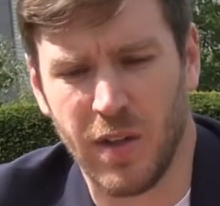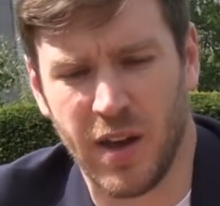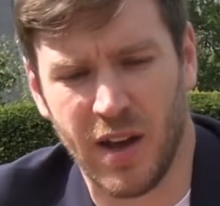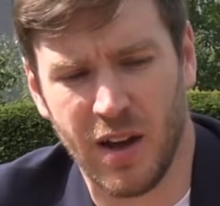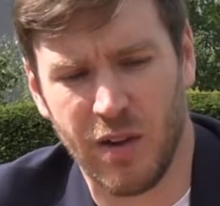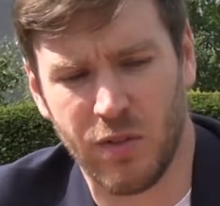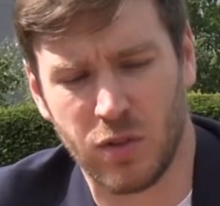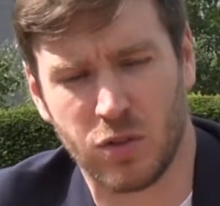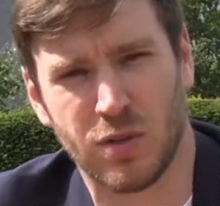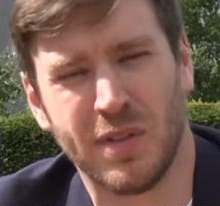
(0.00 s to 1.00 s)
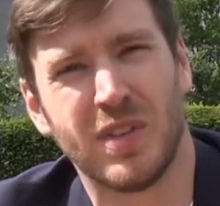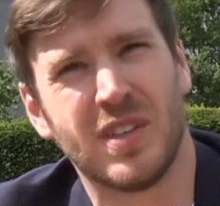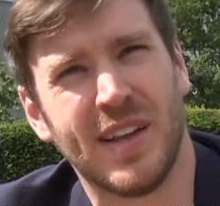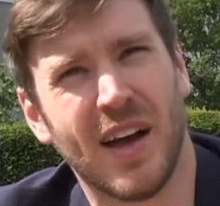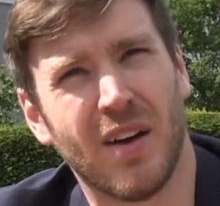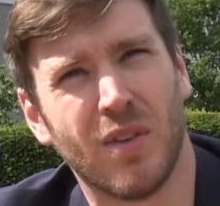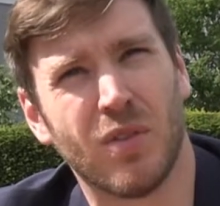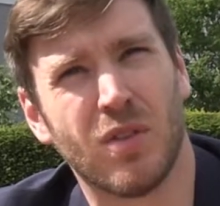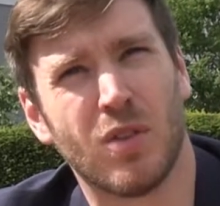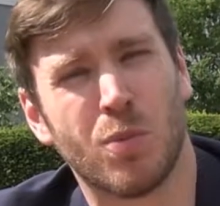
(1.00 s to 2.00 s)
they have driven
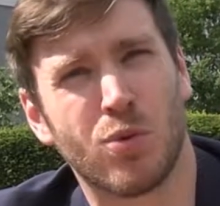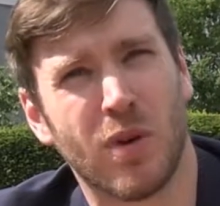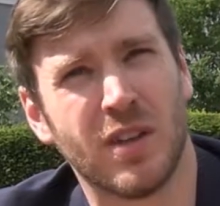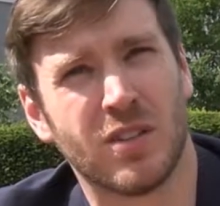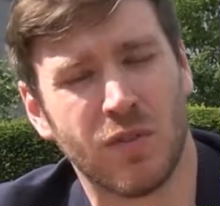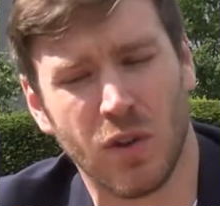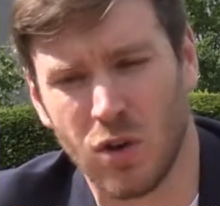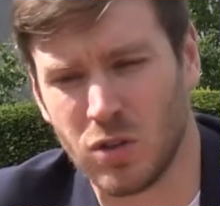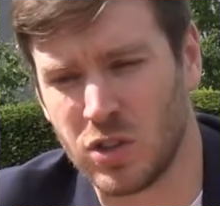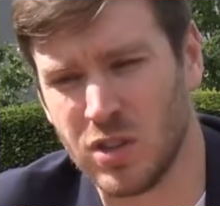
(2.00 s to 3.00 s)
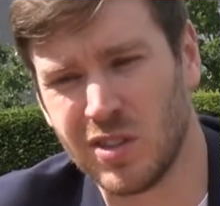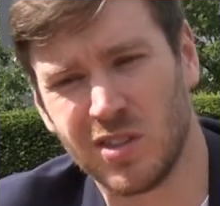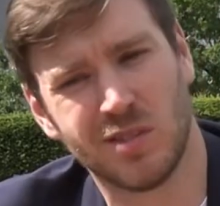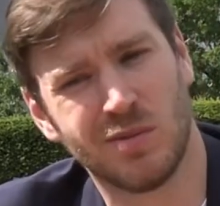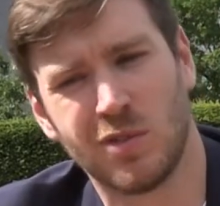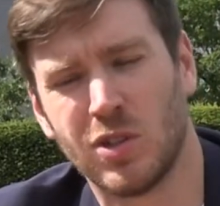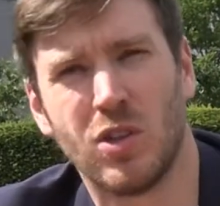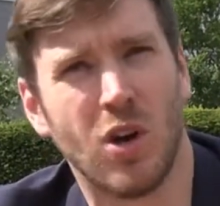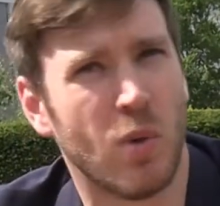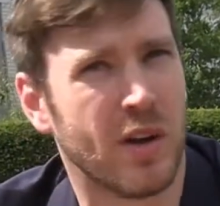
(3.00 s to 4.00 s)
down the price of launches,
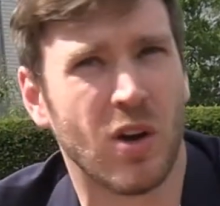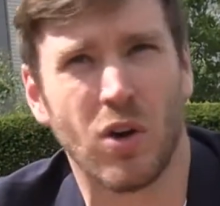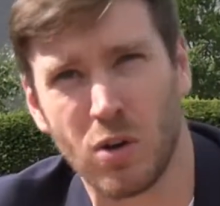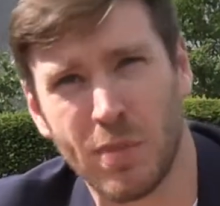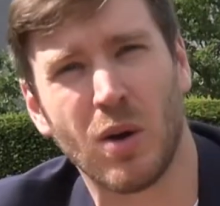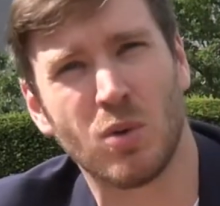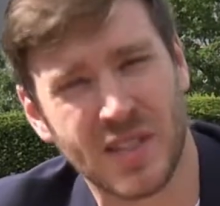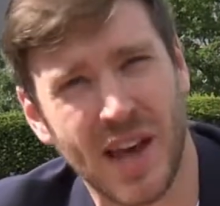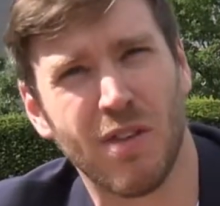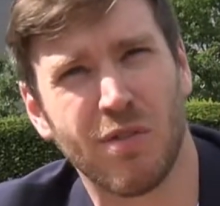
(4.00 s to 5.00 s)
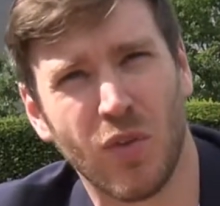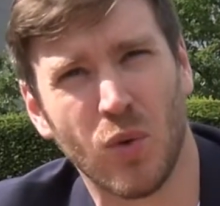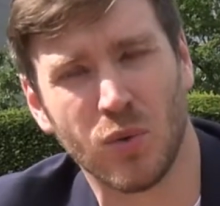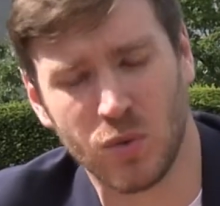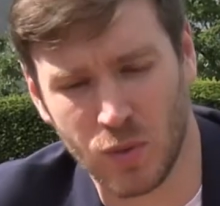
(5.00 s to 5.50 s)
going on about tenfold